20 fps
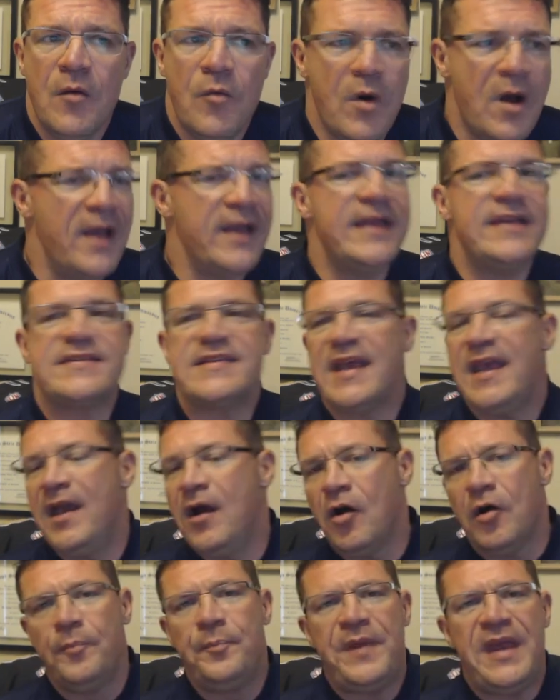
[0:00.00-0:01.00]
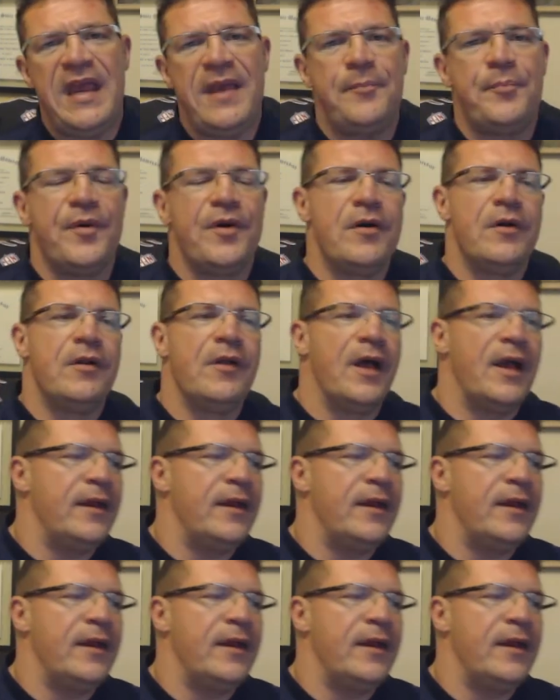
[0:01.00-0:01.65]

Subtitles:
Well, I get to help people.